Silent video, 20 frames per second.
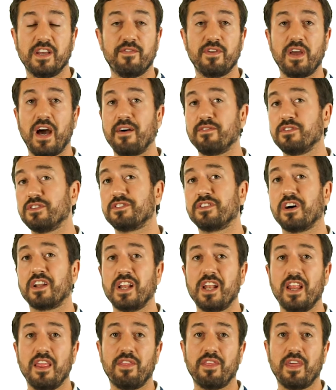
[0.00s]
if you haven't done
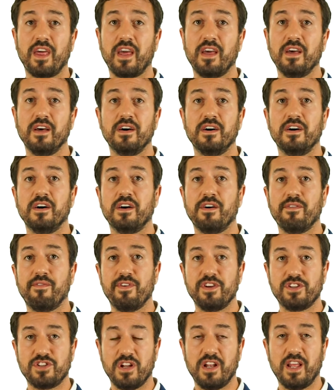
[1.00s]
anything
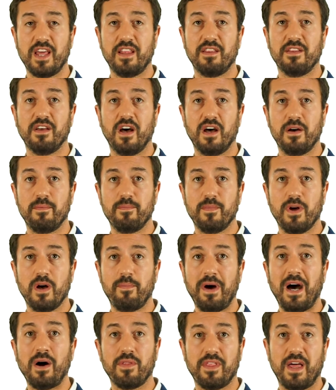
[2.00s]
officially
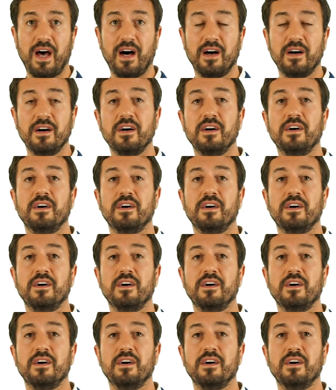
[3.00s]
about that,